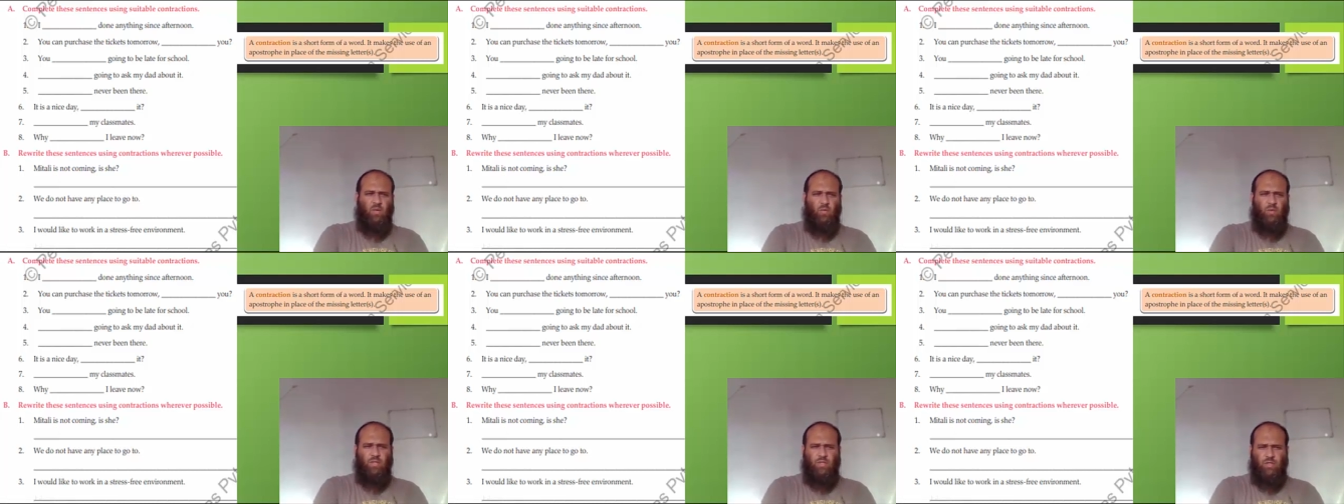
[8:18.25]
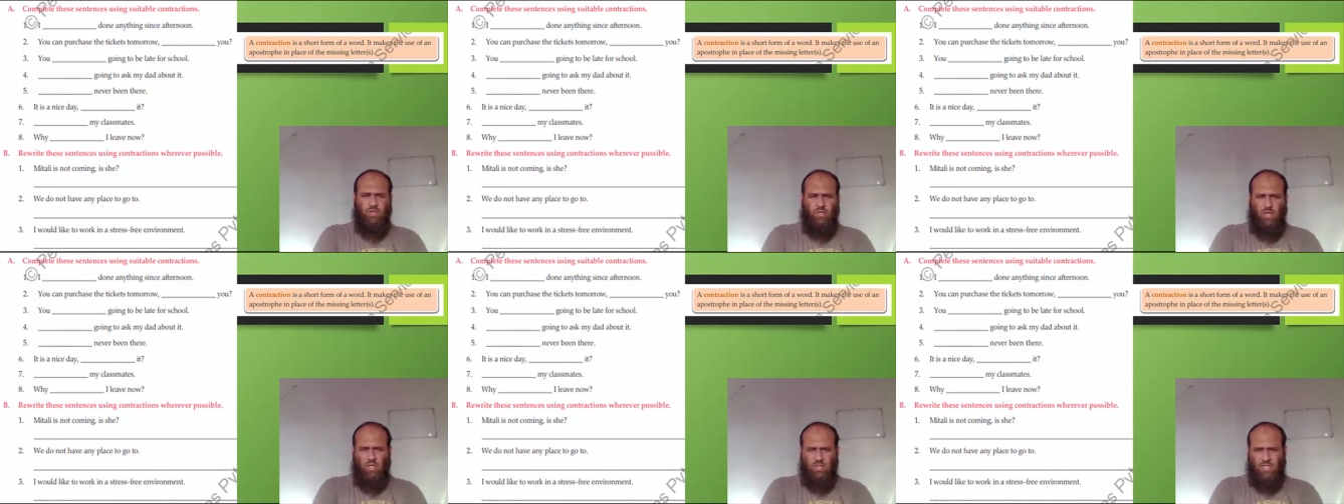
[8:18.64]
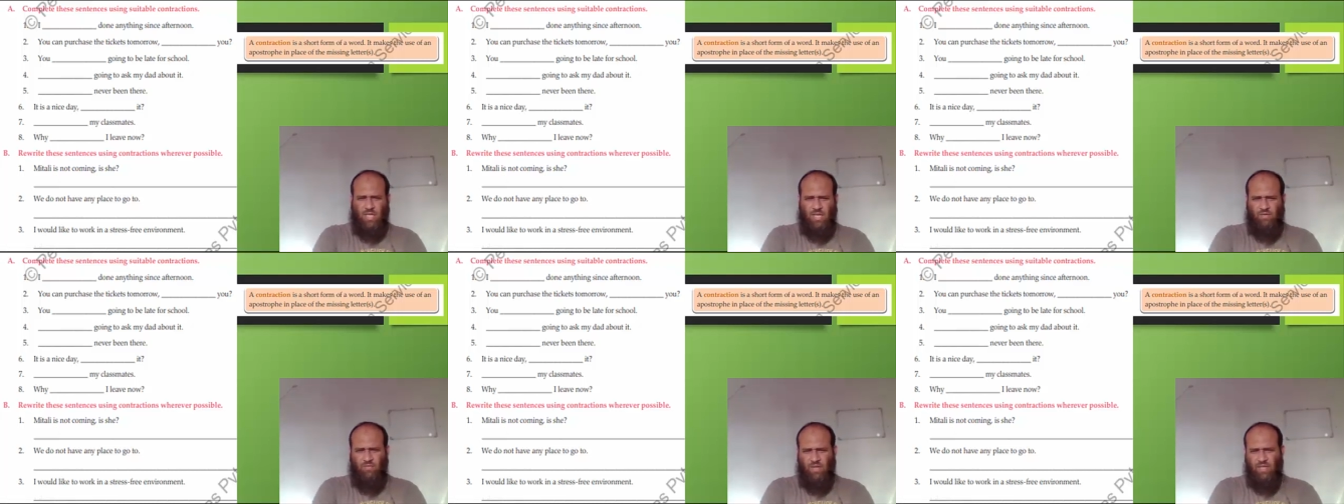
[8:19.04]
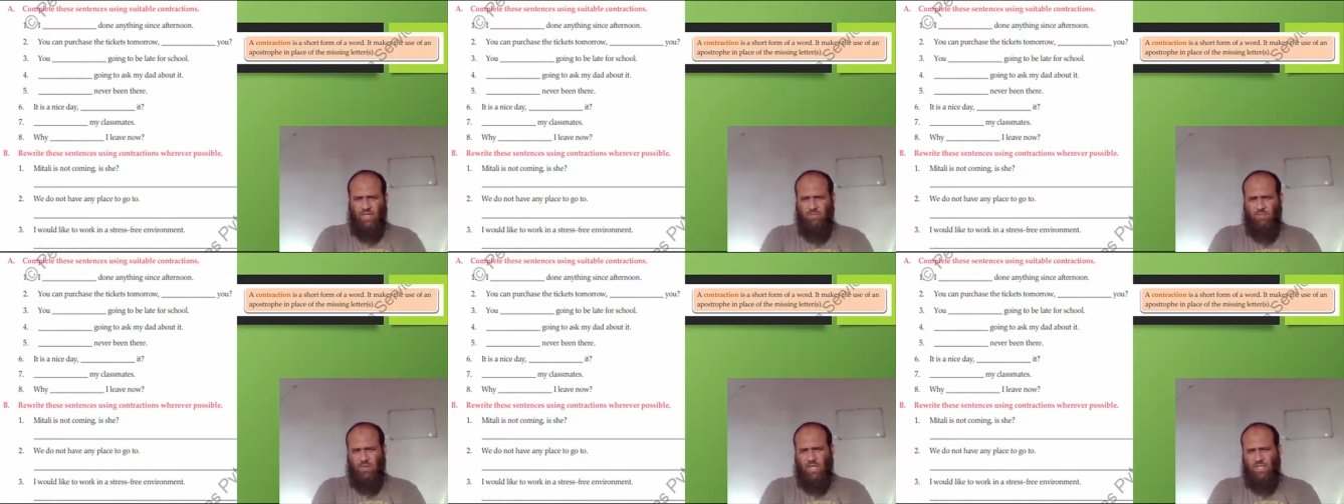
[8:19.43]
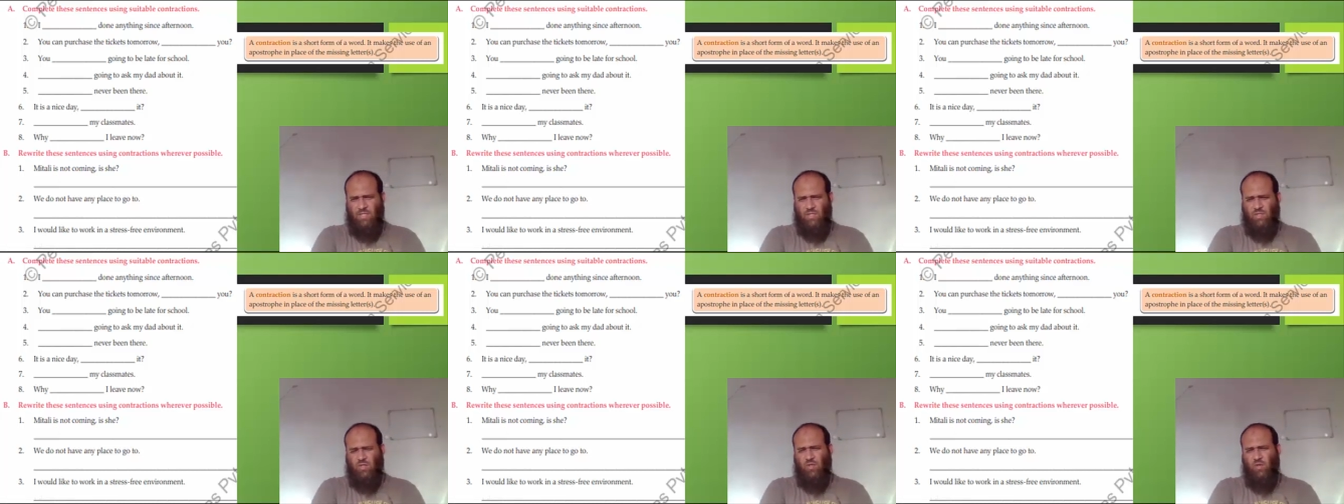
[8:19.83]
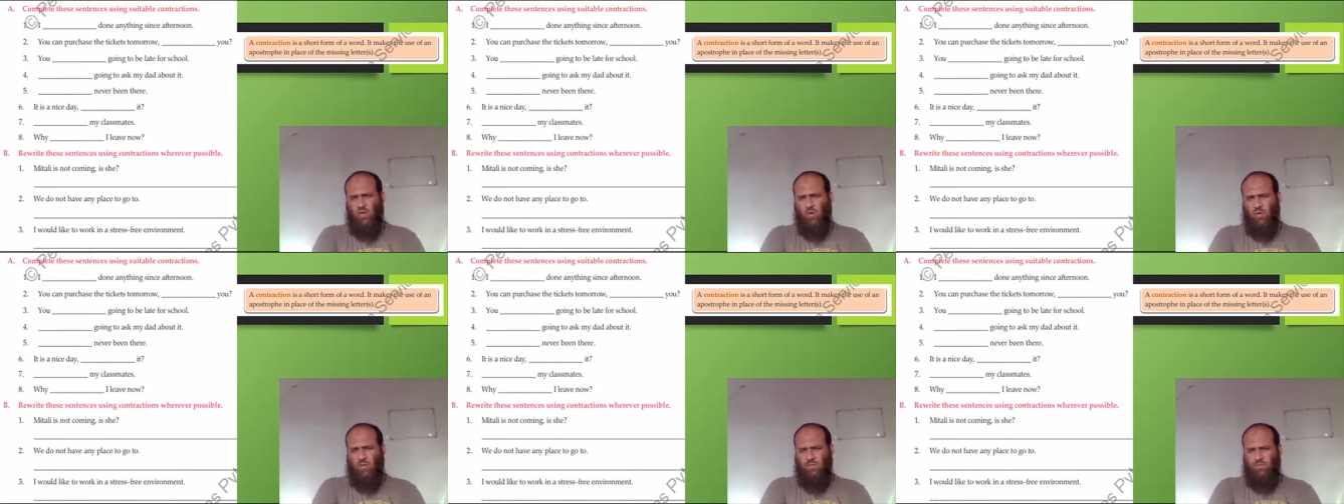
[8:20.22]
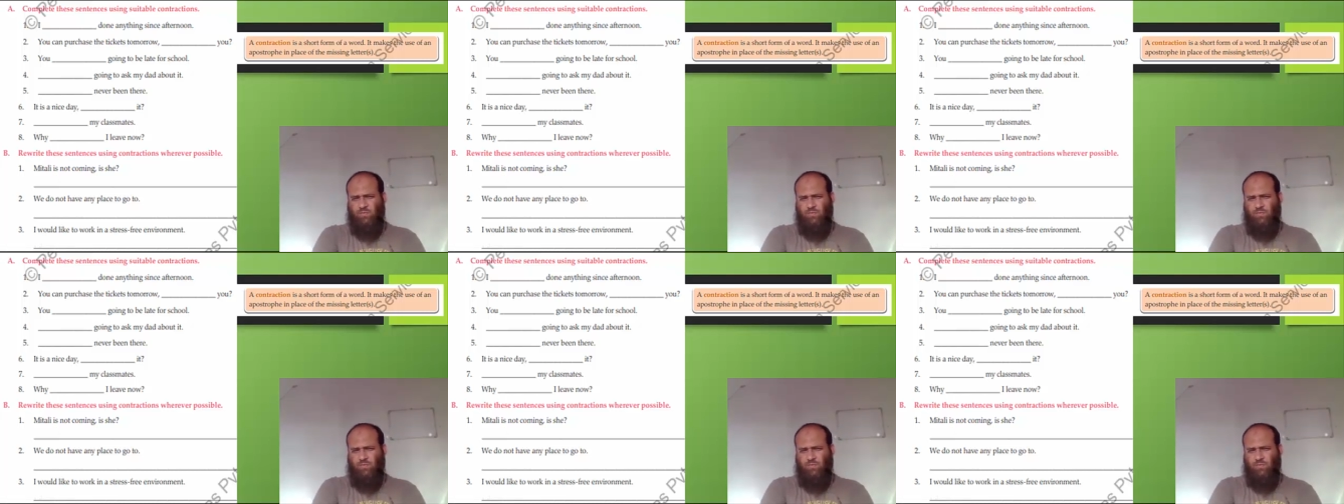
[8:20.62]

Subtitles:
We do not have any place to go.